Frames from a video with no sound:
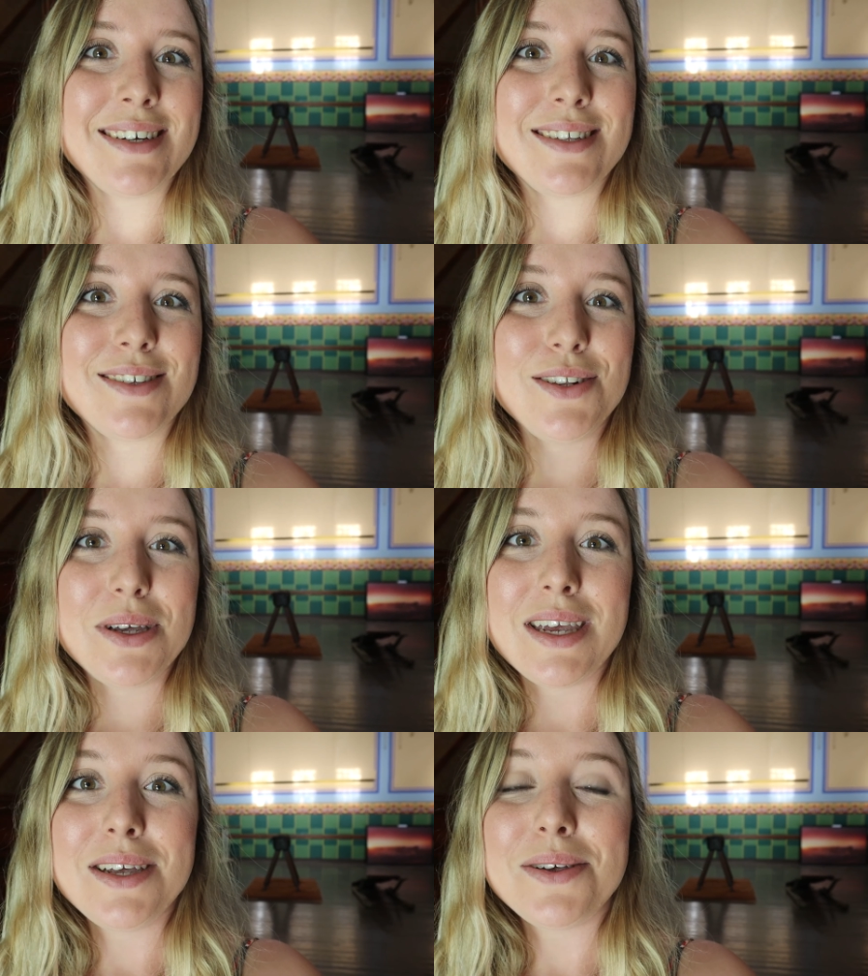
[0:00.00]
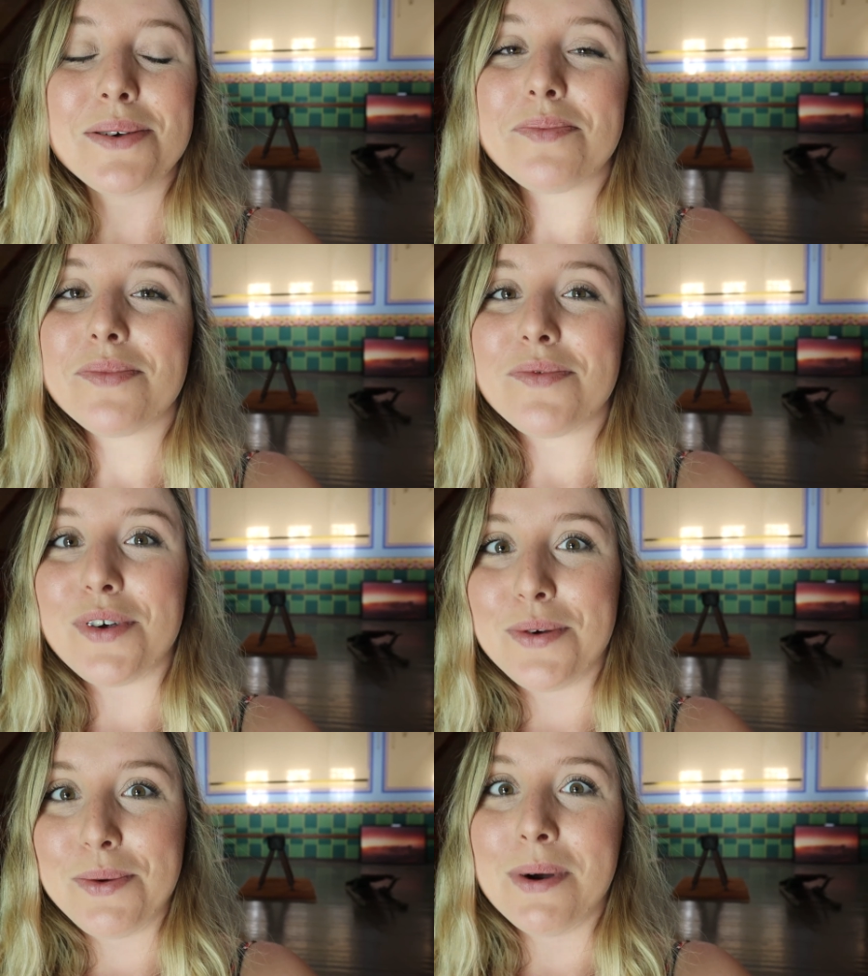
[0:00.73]
It's looking
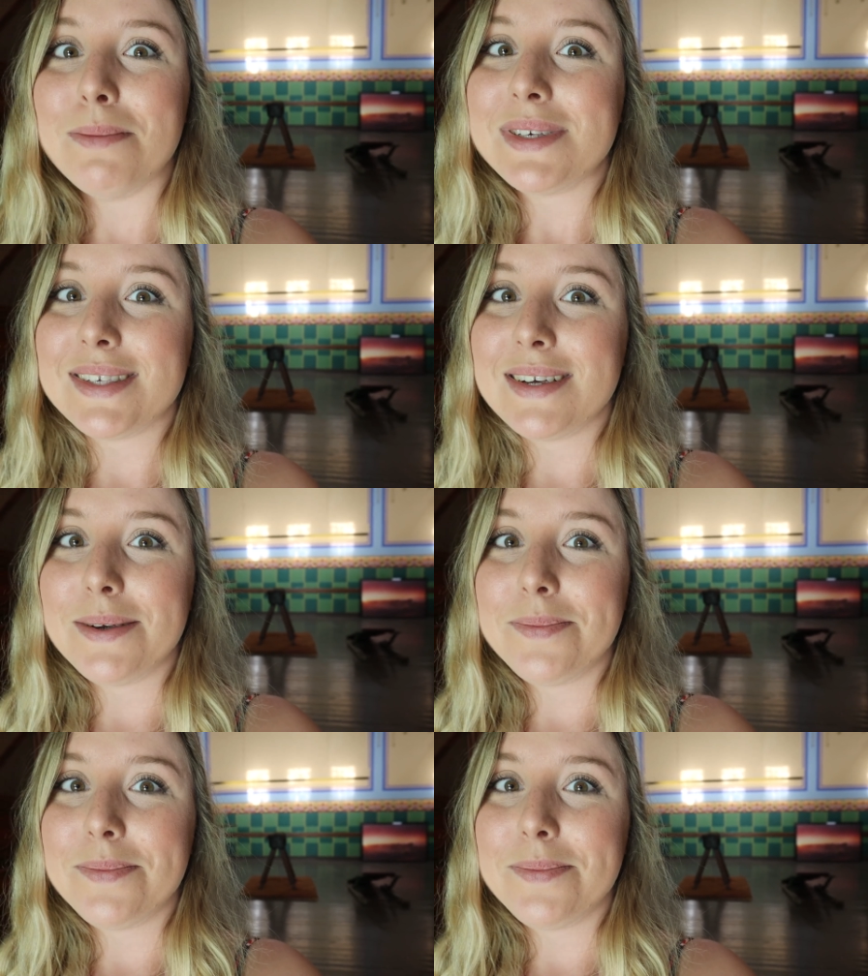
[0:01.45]
very promising.